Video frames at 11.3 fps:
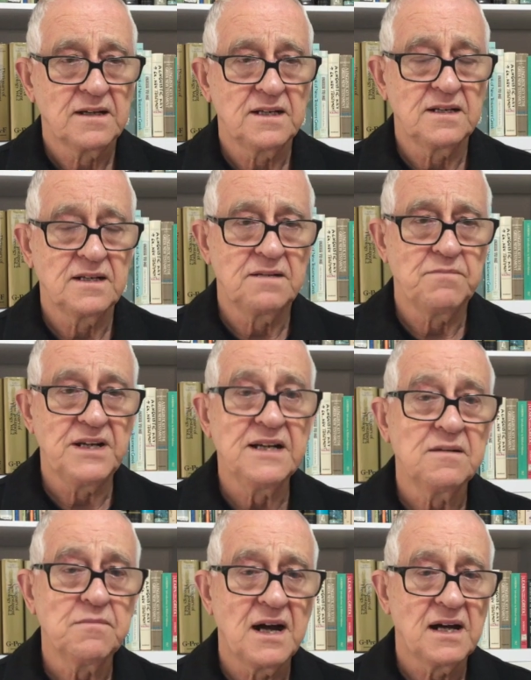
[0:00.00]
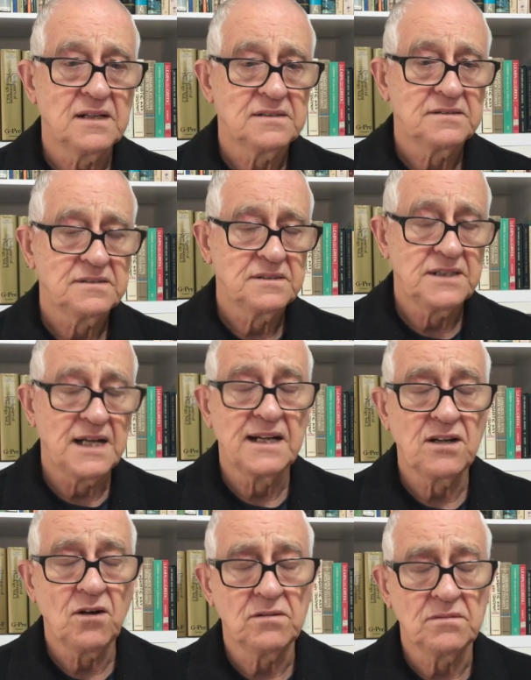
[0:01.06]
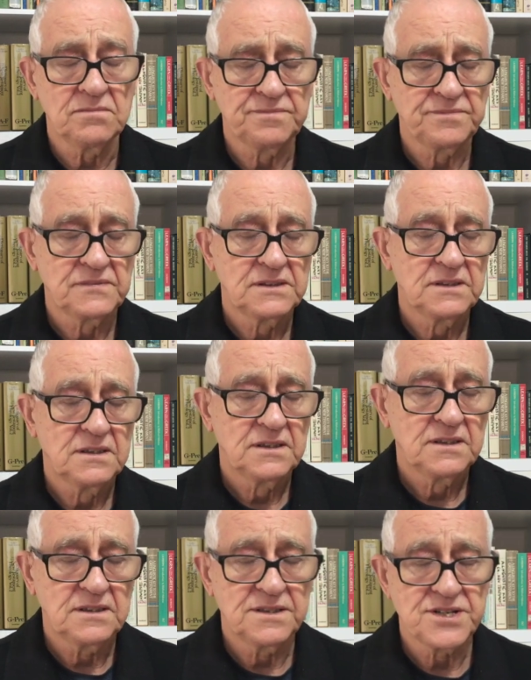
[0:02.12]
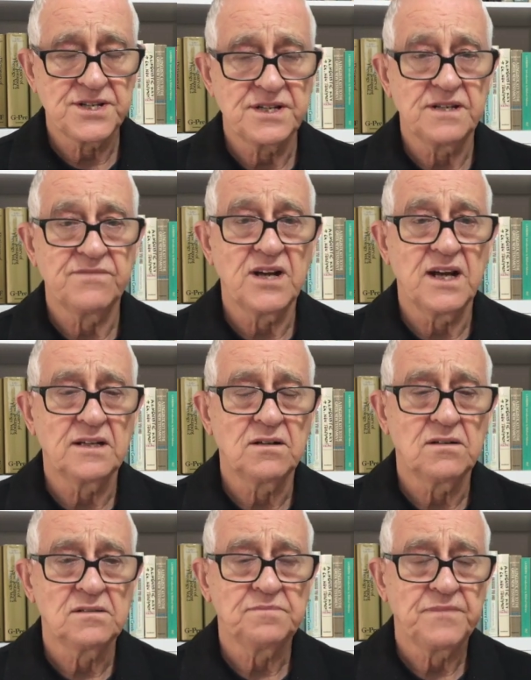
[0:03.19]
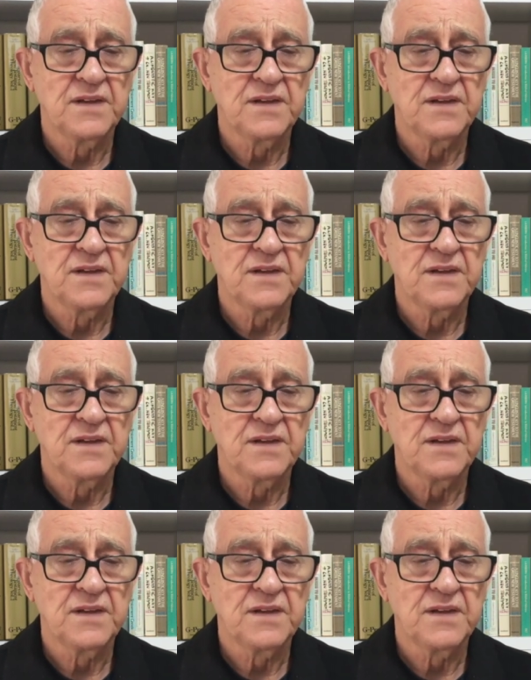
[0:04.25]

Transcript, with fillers: in Myanmar, Yangon, in the city of Yangon.